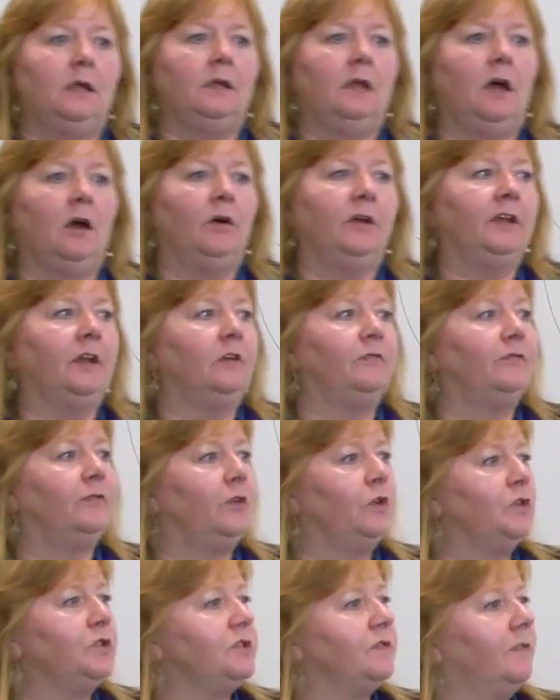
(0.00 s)
Now in our
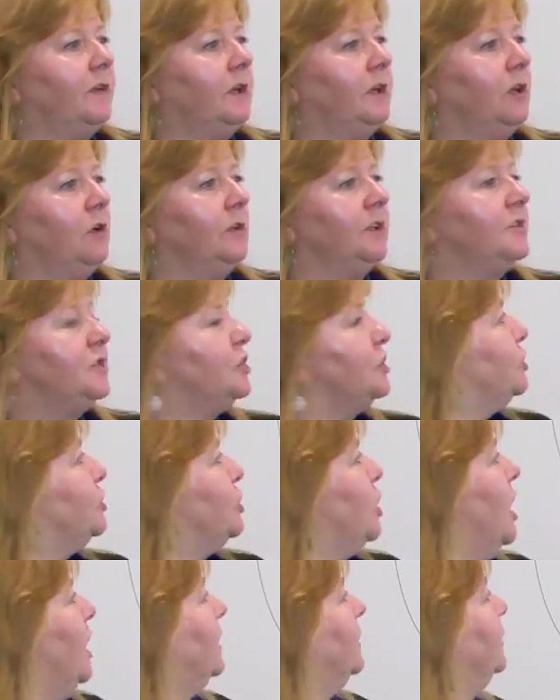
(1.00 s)
first video, let's
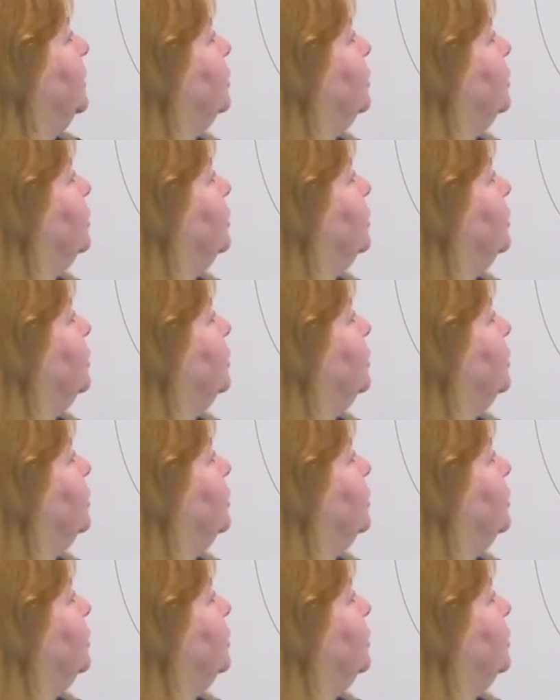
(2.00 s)
just talk a